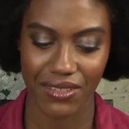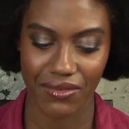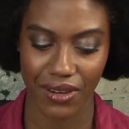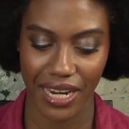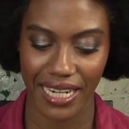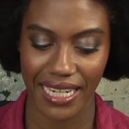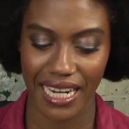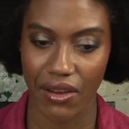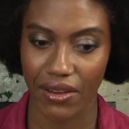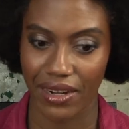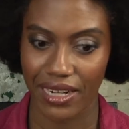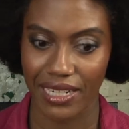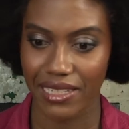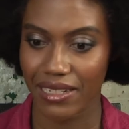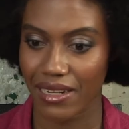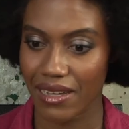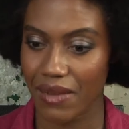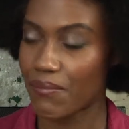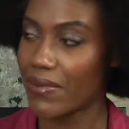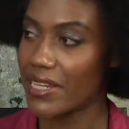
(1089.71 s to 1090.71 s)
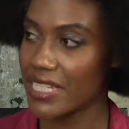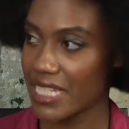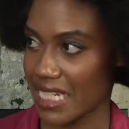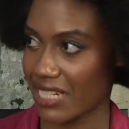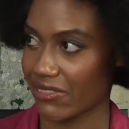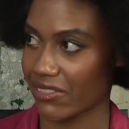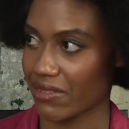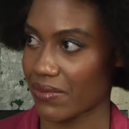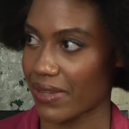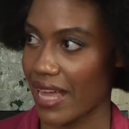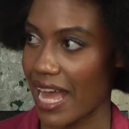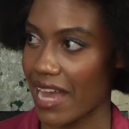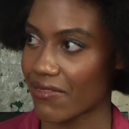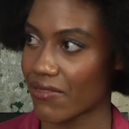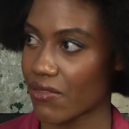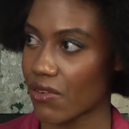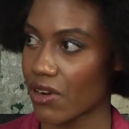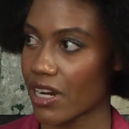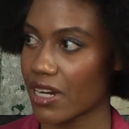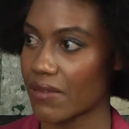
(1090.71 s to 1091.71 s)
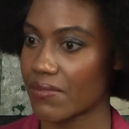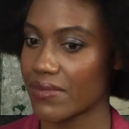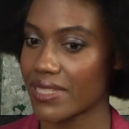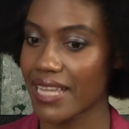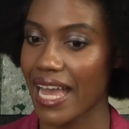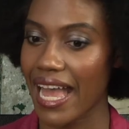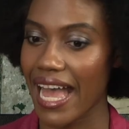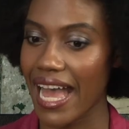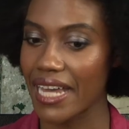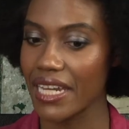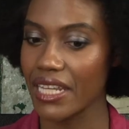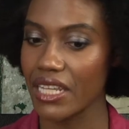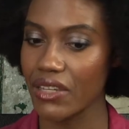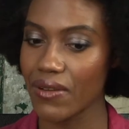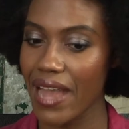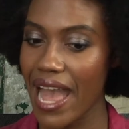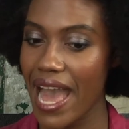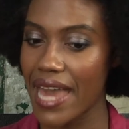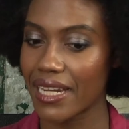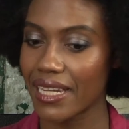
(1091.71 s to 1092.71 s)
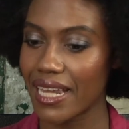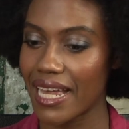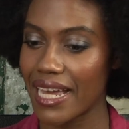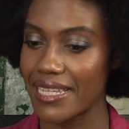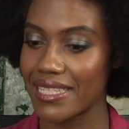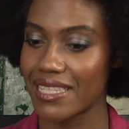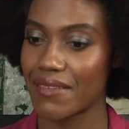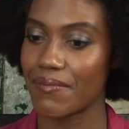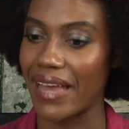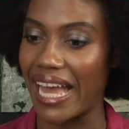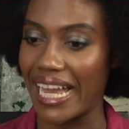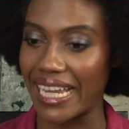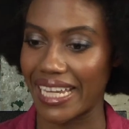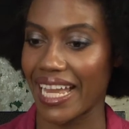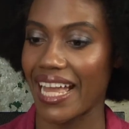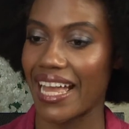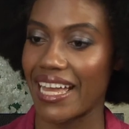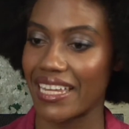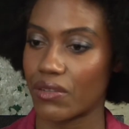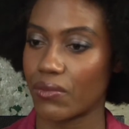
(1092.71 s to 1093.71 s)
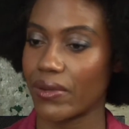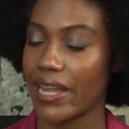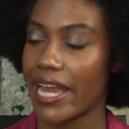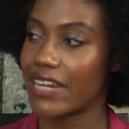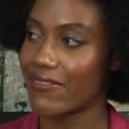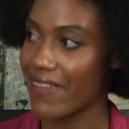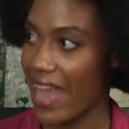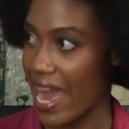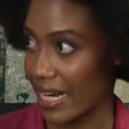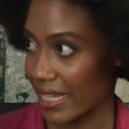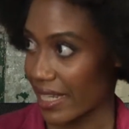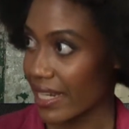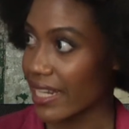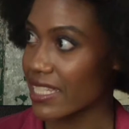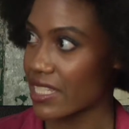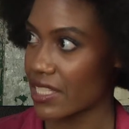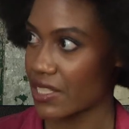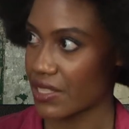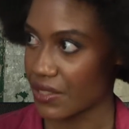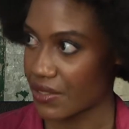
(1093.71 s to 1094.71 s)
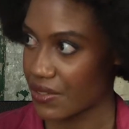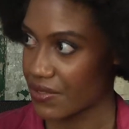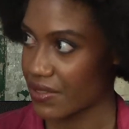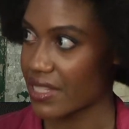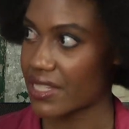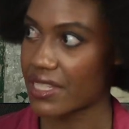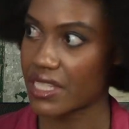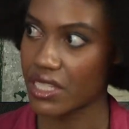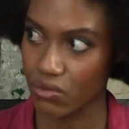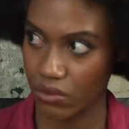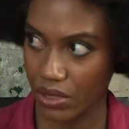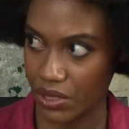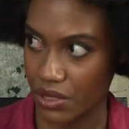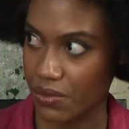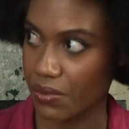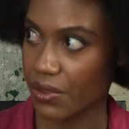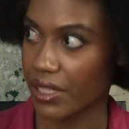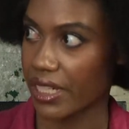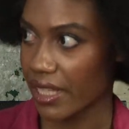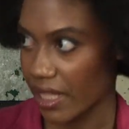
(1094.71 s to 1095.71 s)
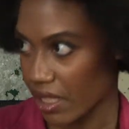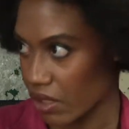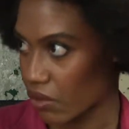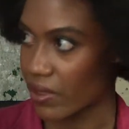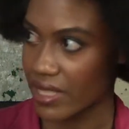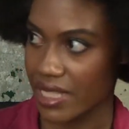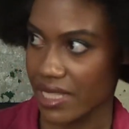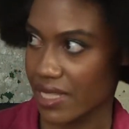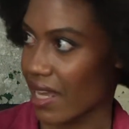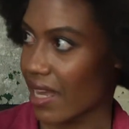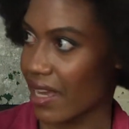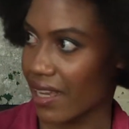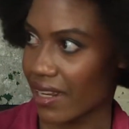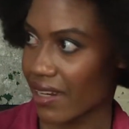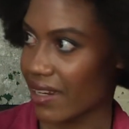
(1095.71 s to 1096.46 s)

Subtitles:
right now on a bunch of different platforms. How do you analyze the back end? What kind of analytics do you use to see what's working and what's not?